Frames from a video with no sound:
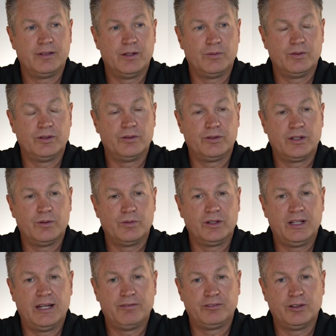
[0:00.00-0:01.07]
were
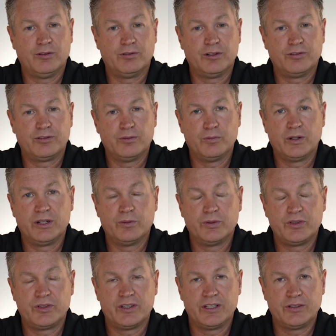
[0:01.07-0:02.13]
left over from when it
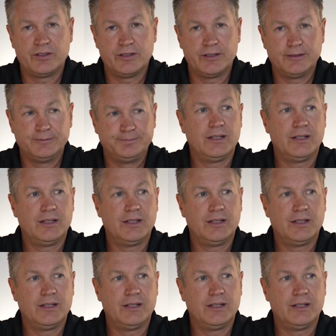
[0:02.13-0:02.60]
was sintered.